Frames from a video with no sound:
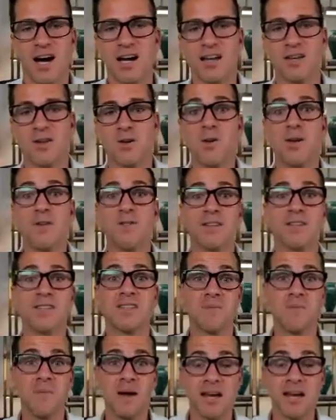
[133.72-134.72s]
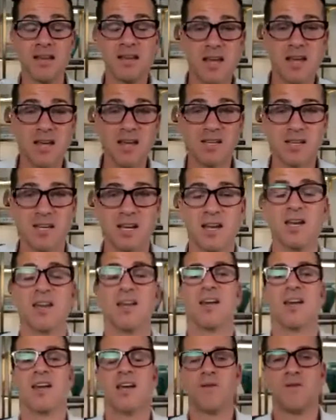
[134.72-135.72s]
do even some meditation
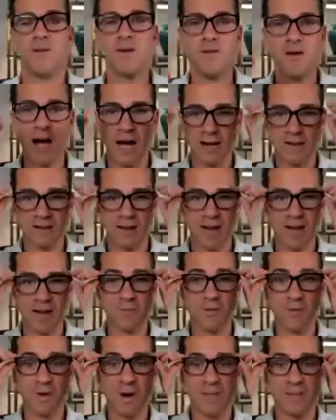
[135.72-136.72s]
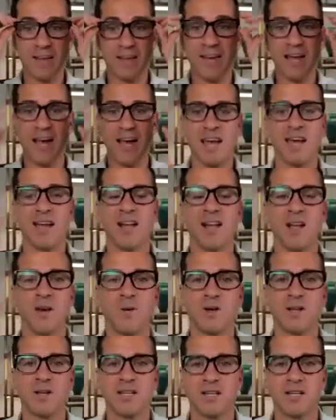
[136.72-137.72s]
if you've got time throughout the day,
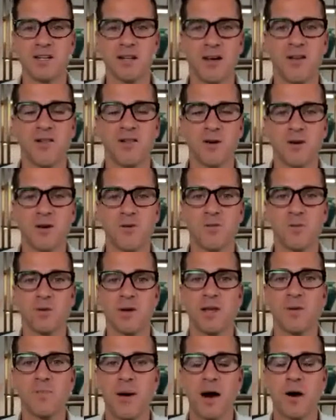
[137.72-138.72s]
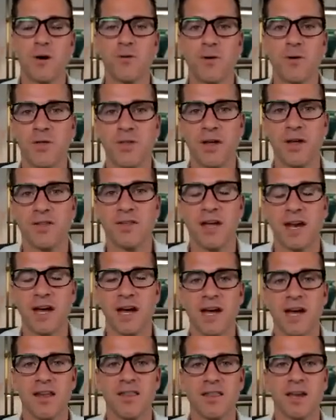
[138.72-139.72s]
which is another really powerful thing that
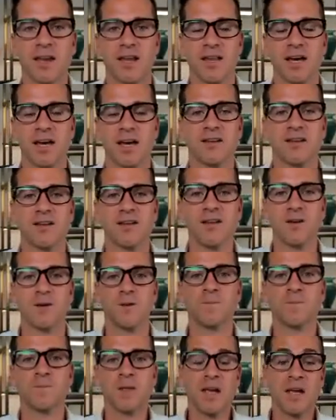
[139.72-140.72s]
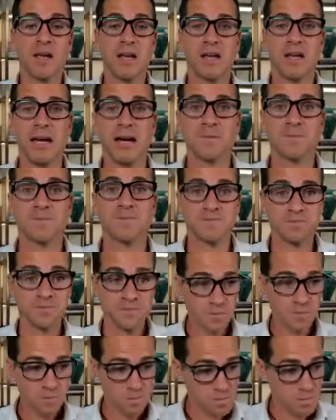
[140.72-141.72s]
I like to do. Now,
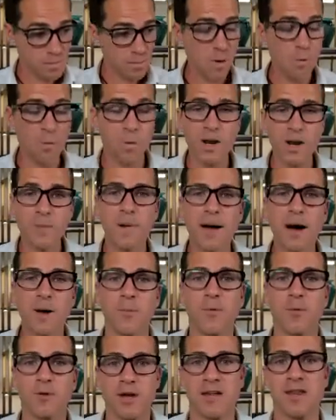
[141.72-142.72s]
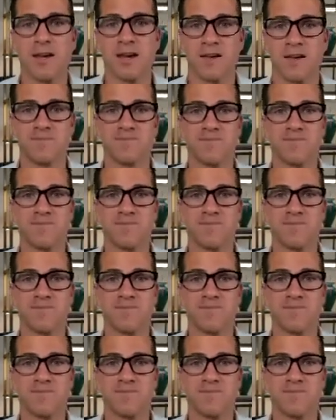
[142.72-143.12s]
what about breathing?